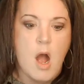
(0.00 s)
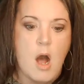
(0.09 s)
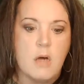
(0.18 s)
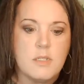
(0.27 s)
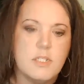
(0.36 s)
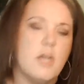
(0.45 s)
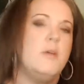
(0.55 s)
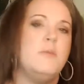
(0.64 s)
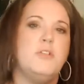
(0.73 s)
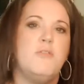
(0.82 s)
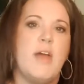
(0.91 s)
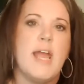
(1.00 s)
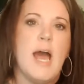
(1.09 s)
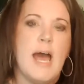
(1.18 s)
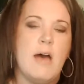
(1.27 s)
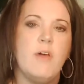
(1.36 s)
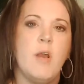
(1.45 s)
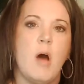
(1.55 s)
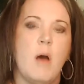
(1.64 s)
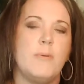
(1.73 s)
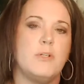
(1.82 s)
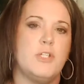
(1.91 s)
Also, do they have an
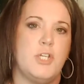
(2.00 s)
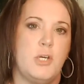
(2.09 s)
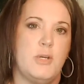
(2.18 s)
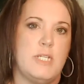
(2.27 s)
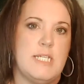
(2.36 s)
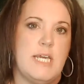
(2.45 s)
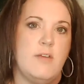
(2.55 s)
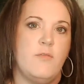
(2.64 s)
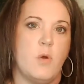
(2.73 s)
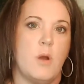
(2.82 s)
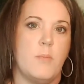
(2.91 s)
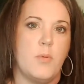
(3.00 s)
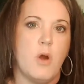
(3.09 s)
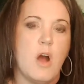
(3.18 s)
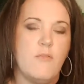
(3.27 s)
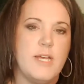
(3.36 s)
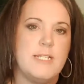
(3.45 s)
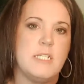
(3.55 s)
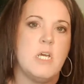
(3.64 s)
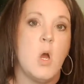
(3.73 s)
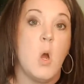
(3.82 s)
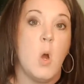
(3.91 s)
opportunity for a profit
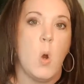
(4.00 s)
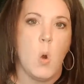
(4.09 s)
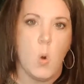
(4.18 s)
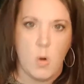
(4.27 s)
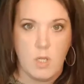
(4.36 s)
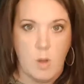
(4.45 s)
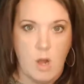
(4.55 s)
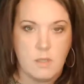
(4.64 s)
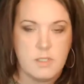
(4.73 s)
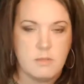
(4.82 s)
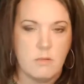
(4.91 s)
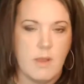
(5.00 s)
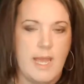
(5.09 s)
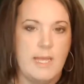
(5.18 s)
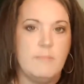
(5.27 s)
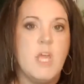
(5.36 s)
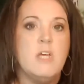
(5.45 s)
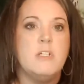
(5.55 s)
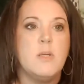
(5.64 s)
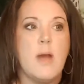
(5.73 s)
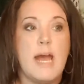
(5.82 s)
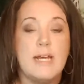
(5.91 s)
or a loss? Okay,
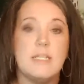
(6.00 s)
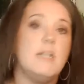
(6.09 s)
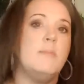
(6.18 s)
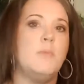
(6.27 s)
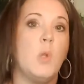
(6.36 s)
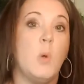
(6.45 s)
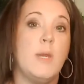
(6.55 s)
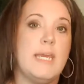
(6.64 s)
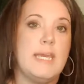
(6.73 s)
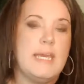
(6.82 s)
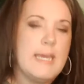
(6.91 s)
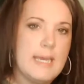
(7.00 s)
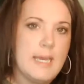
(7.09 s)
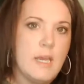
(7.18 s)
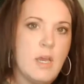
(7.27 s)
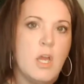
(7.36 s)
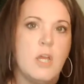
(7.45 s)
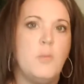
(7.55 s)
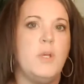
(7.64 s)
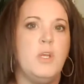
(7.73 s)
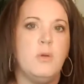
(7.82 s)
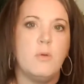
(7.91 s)
so as an employee,
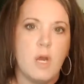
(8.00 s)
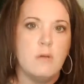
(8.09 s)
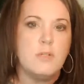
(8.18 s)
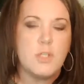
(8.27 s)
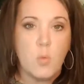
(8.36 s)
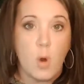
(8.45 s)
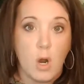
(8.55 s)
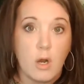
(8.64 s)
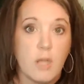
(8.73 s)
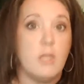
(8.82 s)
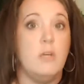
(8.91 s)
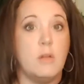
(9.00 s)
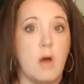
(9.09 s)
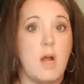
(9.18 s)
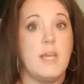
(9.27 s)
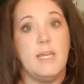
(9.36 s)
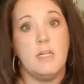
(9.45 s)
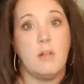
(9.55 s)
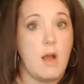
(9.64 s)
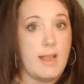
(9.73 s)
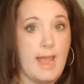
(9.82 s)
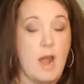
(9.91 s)
when you go to work, you clock in,
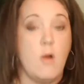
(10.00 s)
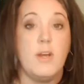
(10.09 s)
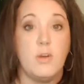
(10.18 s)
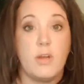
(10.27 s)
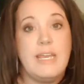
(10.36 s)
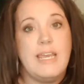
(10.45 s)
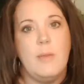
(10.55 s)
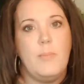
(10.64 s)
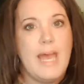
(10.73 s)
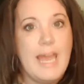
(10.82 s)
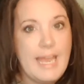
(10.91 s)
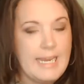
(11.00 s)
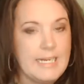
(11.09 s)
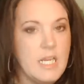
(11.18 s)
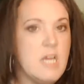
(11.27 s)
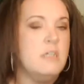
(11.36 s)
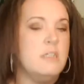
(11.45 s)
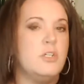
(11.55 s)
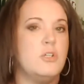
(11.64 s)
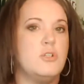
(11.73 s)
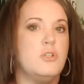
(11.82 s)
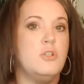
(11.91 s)
clock out, and you're going to get paid.
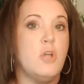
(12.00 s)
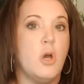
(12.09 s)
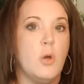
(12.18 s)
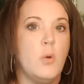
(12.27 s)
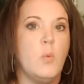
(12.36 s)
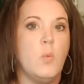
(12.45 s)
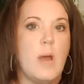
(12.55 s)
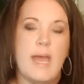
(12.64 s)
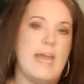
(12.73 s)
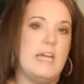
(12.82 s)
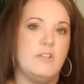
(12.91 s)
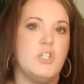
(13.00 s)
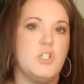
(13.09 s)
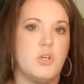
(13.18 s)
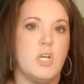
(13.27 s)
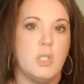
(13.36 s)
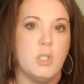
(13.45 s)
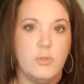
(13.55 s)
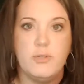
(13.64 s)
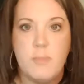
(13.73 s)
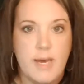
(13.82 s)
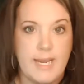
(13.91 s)
There's no way that you're going to
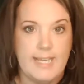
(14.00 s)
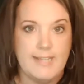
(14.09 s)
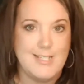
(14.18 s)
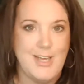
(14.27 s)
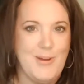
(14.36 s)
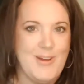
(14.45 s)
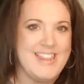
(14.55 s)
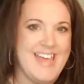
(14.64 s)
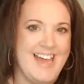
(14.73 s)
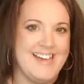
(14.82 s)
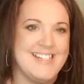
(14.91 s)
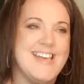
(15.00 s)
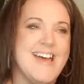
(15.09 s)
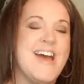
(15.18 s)
lose money doing that.